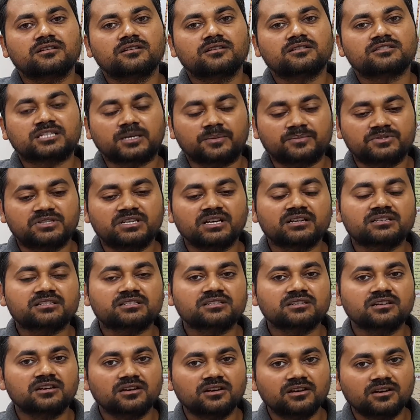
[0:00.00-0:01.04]

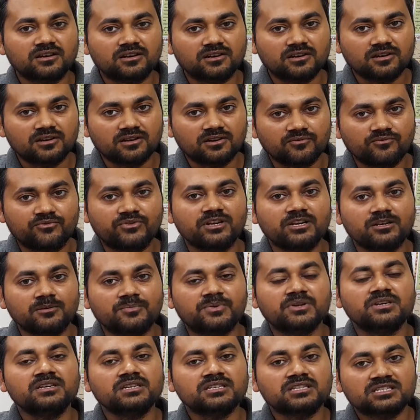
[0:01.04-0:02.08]
subjects will
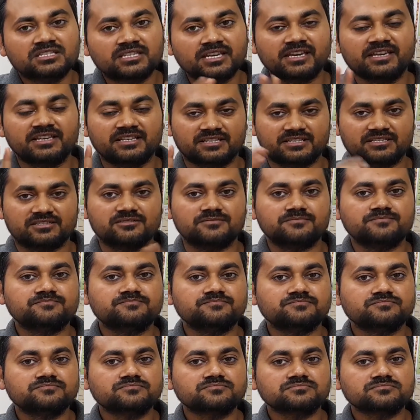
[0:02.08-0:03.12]
be changed.
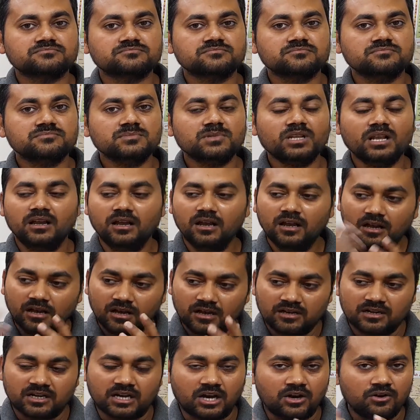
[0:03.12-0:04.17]

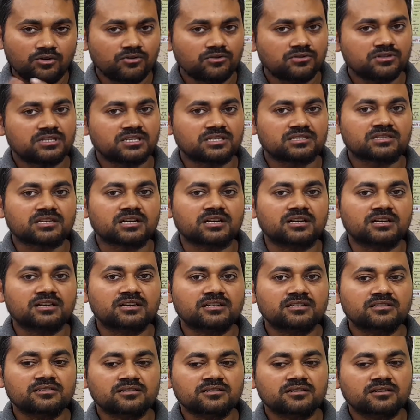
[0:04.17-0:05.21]
Now the
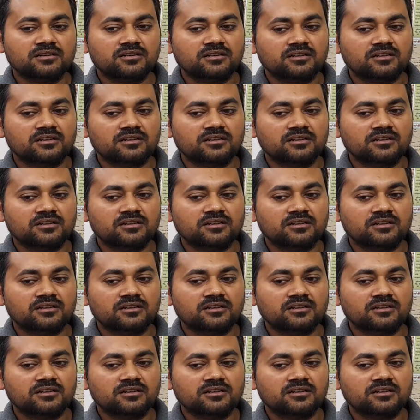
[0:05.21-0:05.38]
third